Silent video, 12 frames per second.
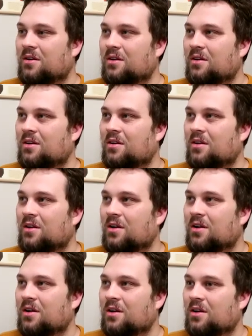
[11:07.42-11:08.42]

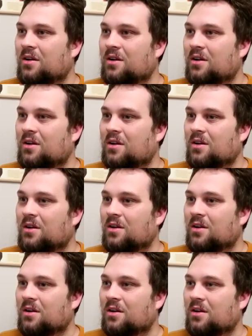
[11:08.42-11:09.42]

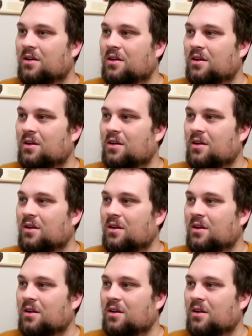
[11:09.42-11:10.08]
Nobody speaks.